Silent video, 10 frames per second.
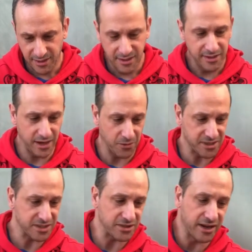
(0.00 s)
Now once
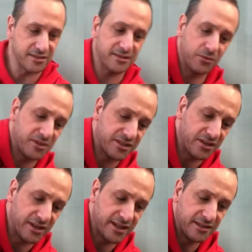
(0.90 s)
you tie, as I said, once you
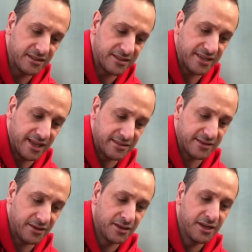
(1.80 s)
tie it in, you're set,
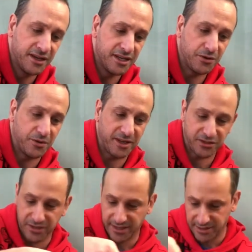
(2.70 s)
so you want to make
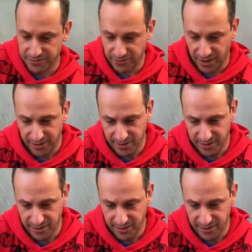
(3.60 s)
sure you get this right.